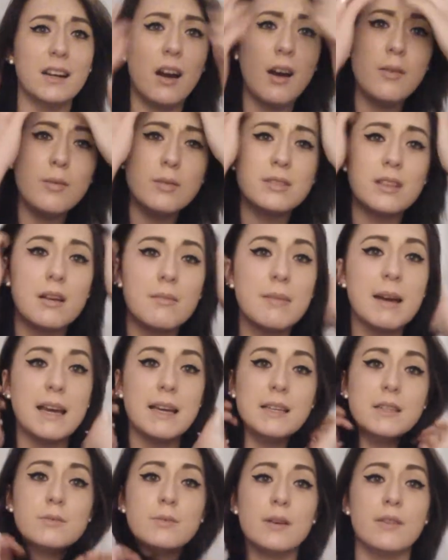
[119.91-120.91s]
I was
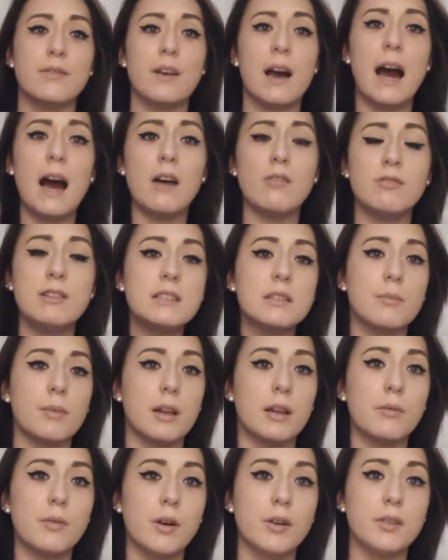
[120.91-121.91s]
amazed with how
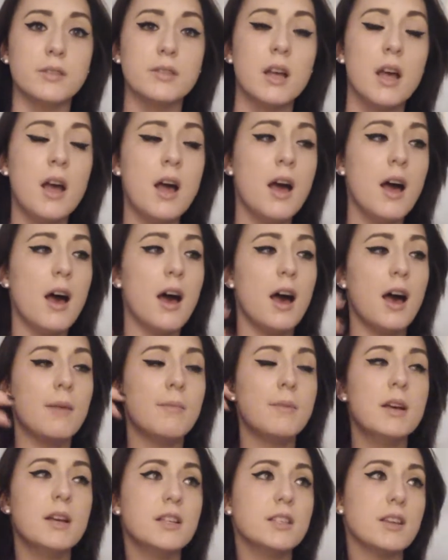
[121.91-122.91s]
reasonable it was.
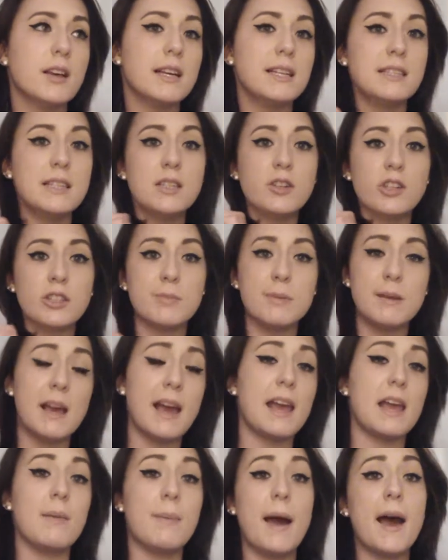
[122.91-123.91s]
So it did cost me
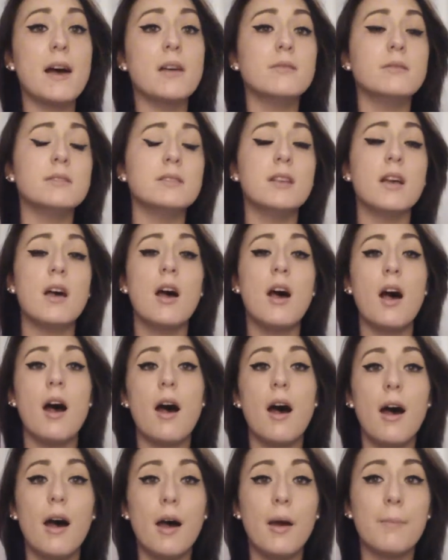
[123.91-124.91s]
£80.
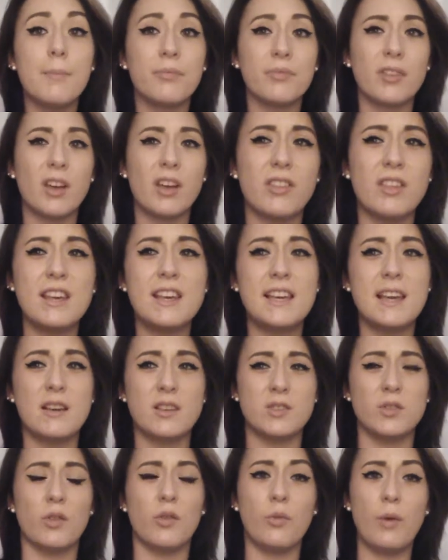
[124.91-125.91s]
I think
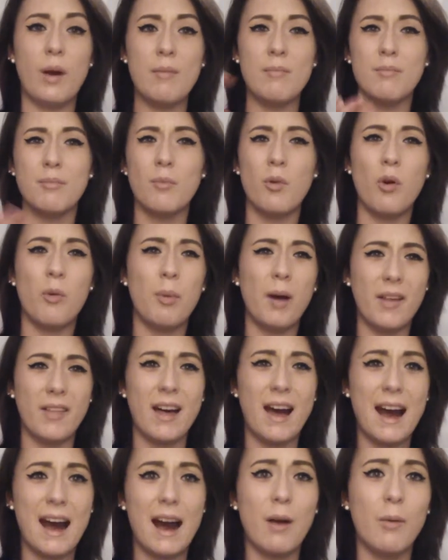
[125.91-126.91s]
it sort of went more by
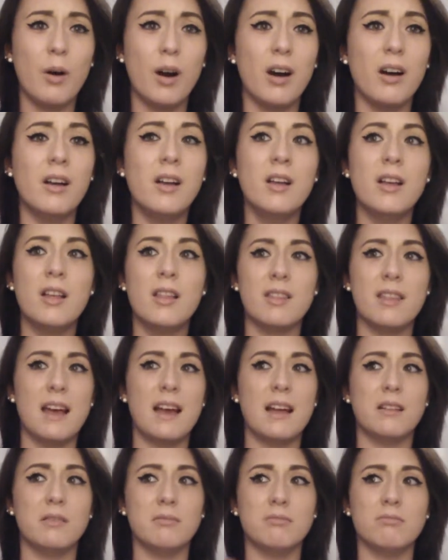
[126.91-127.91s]
the hour
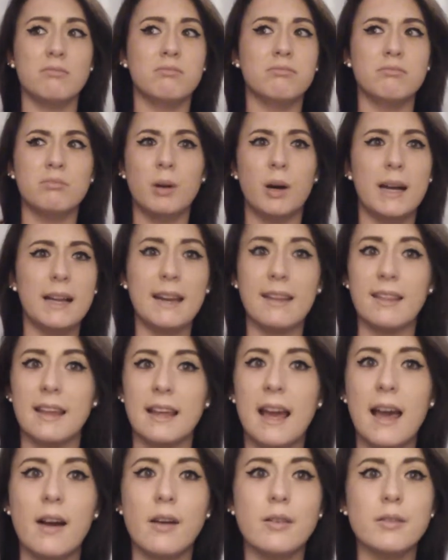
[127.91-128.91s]
than by
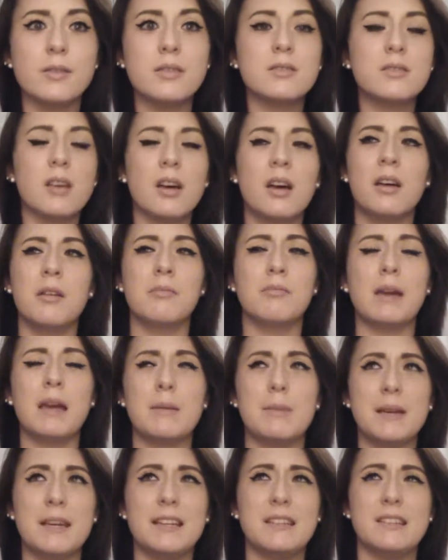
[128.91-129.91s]
anything else.
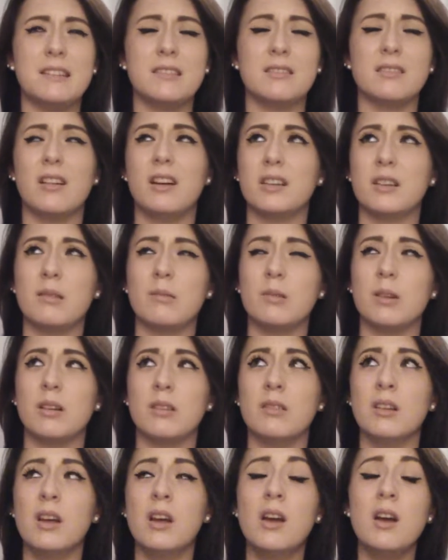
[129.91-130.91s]
Maybe it didn't, I don't
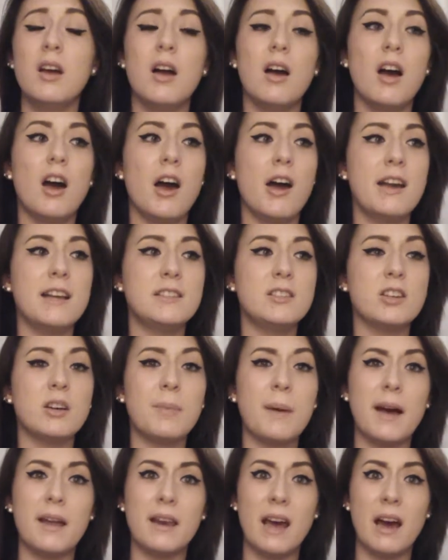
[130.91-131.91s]
know. It took
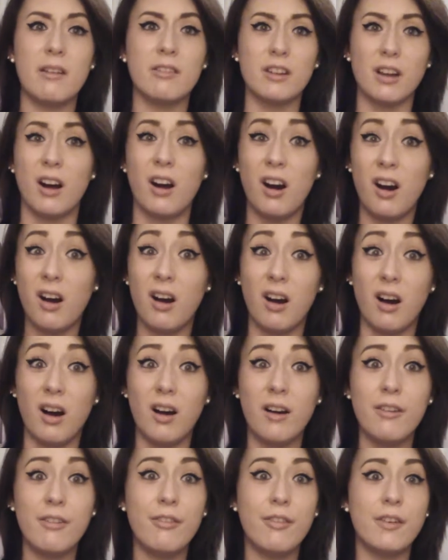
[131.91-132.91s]
about an hour and a
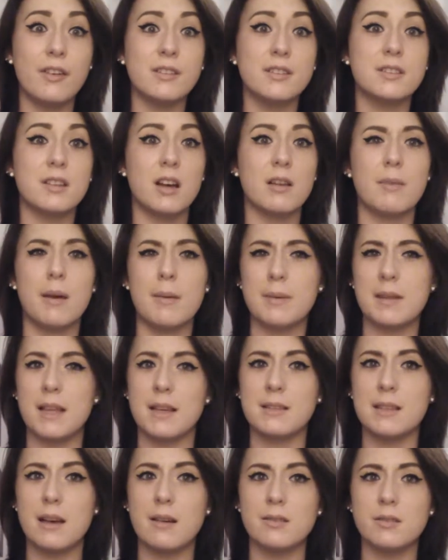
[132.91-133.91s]
half, so maybe
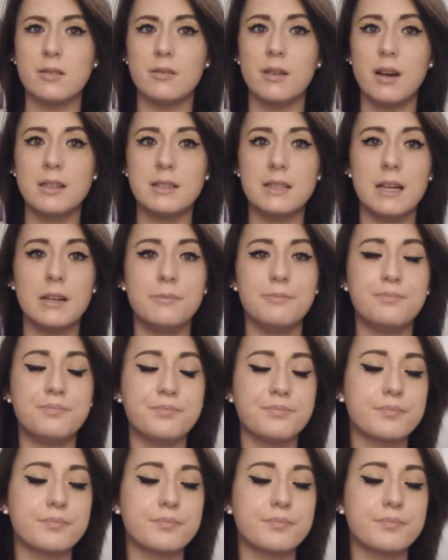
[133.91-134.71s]
that's how it sort of worked out.